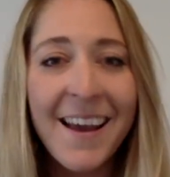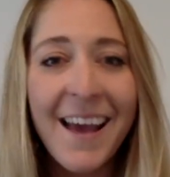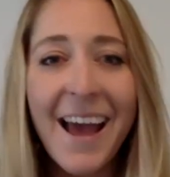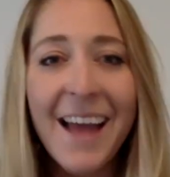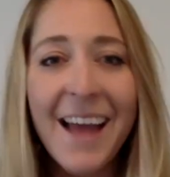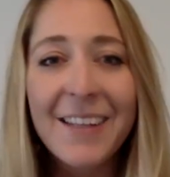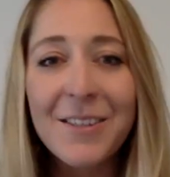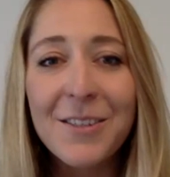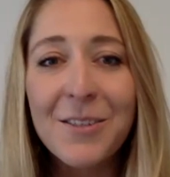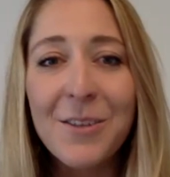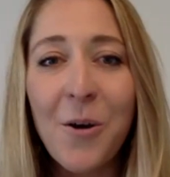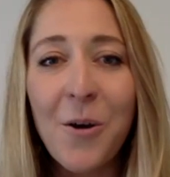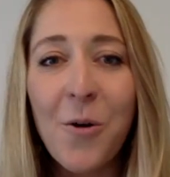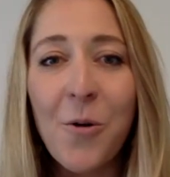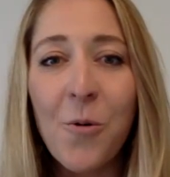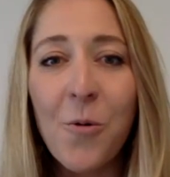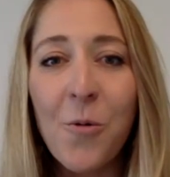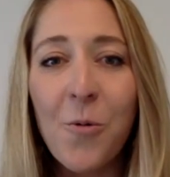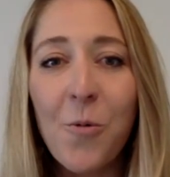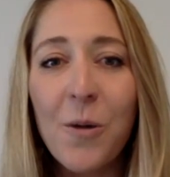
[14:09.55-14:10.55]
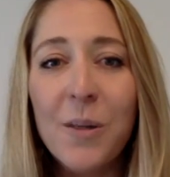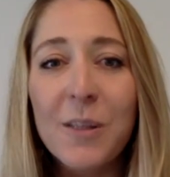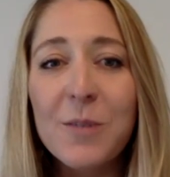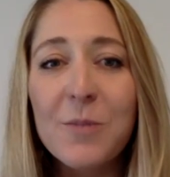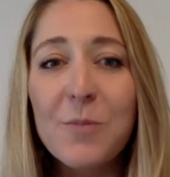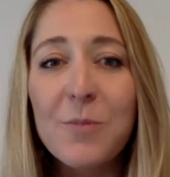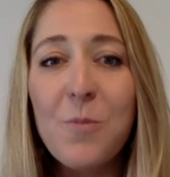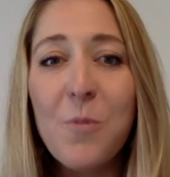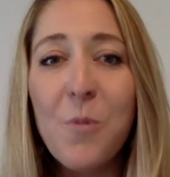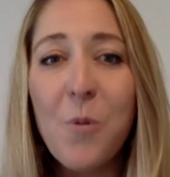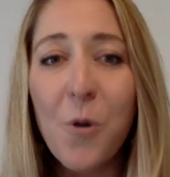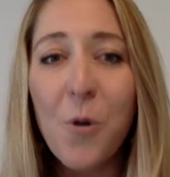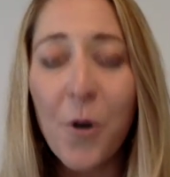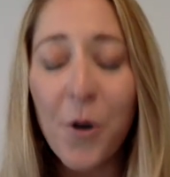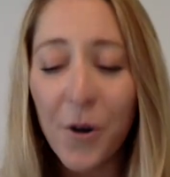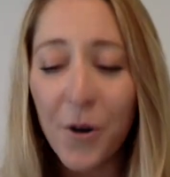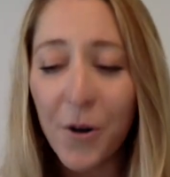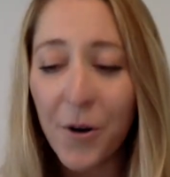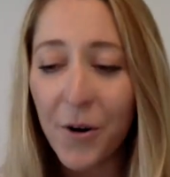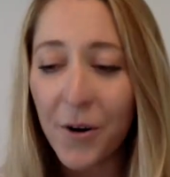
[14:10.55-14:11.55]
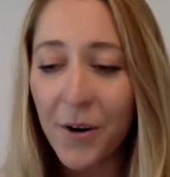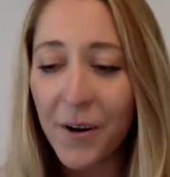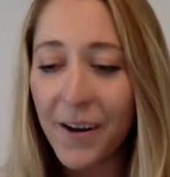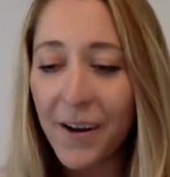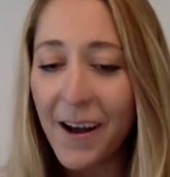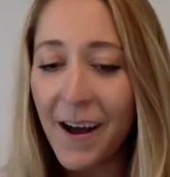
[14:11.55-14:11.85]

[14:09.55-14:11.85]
And so what's more